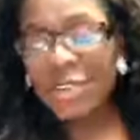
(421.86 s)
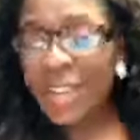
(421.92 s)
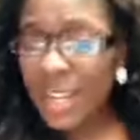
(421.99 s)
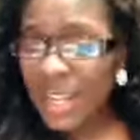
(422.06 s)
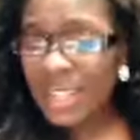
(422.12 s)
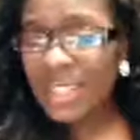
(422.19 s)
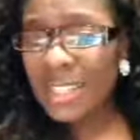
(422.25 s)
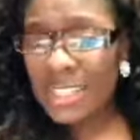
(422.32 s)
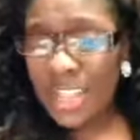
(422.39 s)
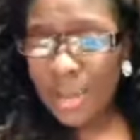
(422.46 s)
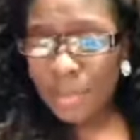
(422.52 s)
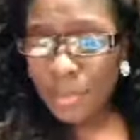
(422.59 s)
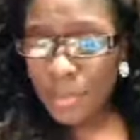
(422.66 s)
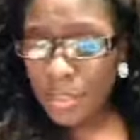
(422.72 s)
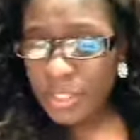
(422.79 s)
if you're not in the
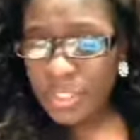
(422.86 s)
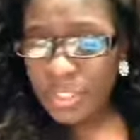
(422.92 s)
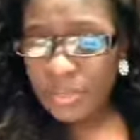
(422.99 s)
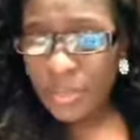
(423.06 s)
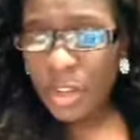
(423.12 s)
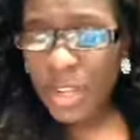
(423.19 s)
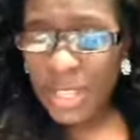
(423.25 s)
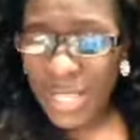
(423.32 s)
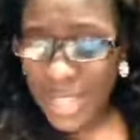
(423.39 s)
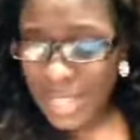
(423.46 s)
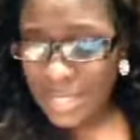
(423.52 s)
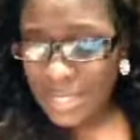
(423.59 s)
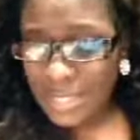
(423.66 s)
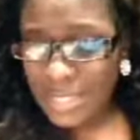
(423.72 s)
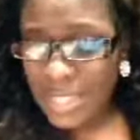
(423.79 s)
top portion of your
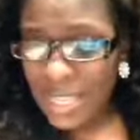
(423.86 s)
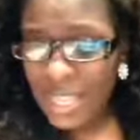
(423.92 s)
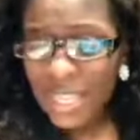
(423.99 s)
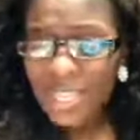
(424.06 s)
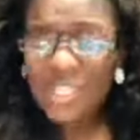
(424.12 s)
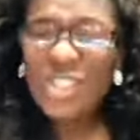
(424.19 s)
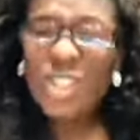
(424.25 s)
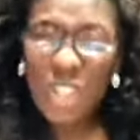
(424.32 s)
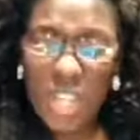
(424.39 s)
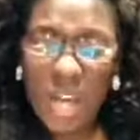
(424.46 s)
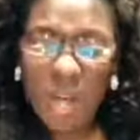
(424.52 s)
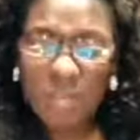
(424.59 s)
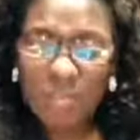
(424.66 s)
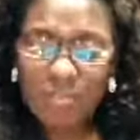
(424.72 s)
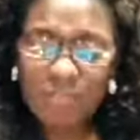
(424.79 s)
class, you're
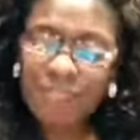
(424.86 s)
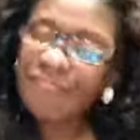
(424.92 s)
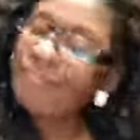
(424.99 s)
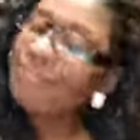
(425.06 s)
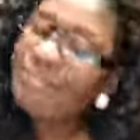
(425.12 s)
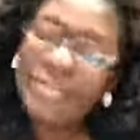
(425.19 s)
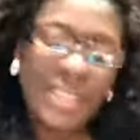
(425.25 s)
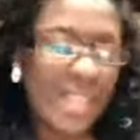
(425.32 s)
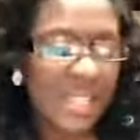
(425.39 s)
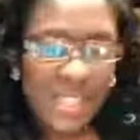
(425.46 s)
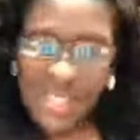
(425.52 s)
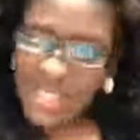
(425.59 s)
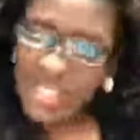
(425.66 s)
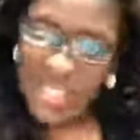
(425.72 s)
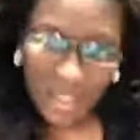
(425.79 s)
dumb.
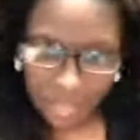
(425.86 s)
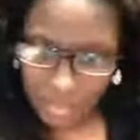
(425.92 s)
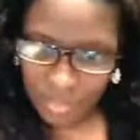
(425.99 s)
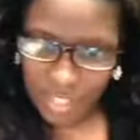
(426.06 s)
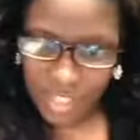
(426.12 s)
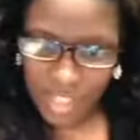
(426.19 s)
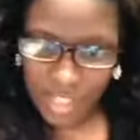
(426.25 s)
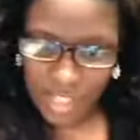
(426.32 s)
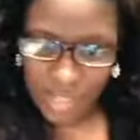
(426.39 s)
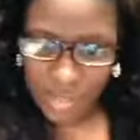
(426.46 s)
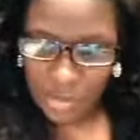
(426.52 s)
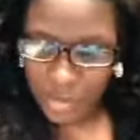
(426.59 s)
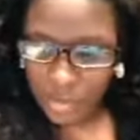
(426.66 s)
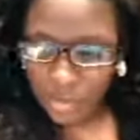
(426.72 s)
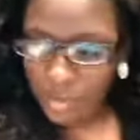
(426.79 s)
That's definitely
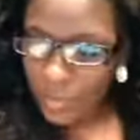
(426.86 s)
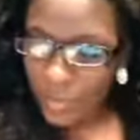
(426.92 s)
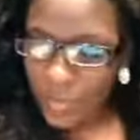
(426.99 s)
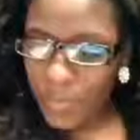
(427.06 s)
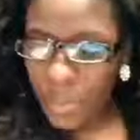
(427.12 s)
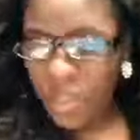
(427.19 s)
not true.